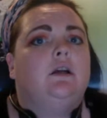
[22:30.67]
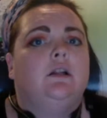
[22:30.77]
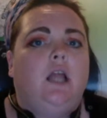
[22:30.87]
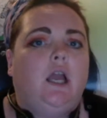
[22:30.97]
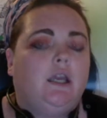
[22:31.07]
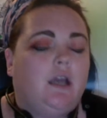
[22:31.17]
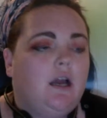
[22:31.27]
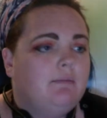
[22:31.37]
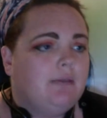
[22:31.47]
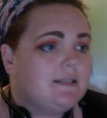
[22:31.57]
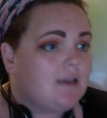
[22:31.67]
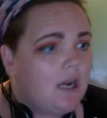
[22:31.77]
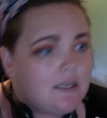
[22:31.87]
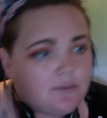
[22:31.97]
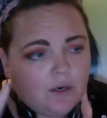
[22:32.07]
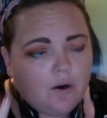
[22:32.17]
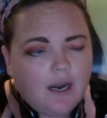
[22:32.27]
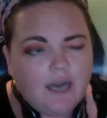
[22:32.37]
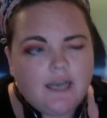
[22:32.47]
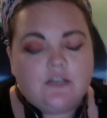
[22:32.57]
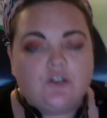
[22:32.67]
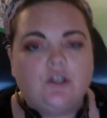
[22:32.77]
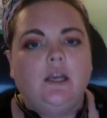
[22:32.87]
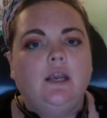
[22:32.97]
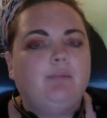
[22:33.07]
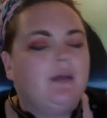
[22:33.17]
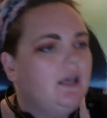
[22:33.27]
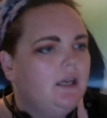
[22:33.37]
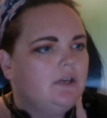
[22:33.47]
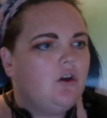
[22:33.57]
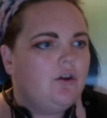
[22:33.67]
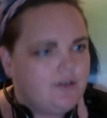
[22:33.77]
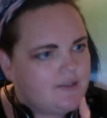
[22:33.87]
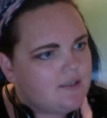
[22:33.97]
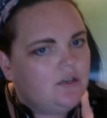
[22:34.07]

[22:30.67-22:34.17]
Like his eyes were quite itchy, but he noticed,